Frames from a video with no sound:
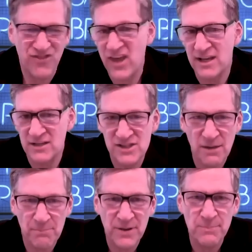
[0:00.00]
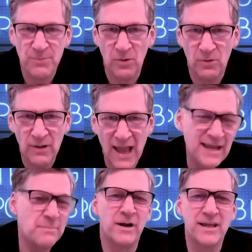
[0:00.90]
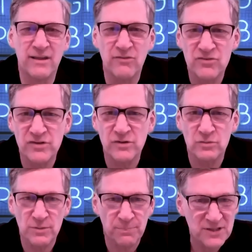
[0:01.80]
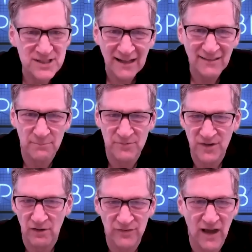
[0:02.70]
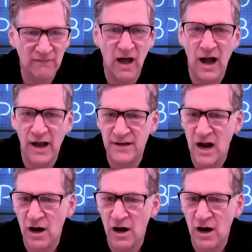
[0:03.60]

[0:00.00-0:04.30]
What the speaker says: things that people, anybody can do to protect themselves online.